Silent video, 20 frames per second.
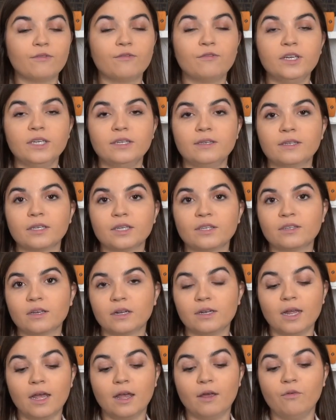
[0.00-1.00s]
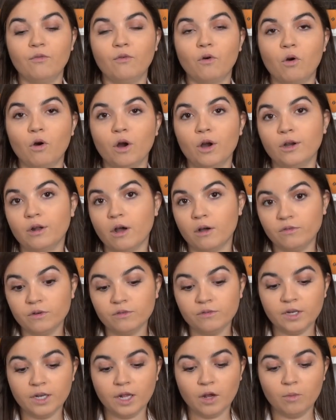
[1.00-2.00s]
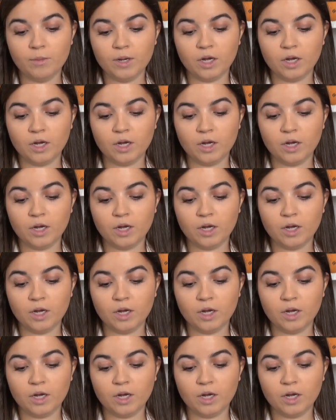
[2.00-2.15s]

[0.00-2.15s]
this Sunday for another video,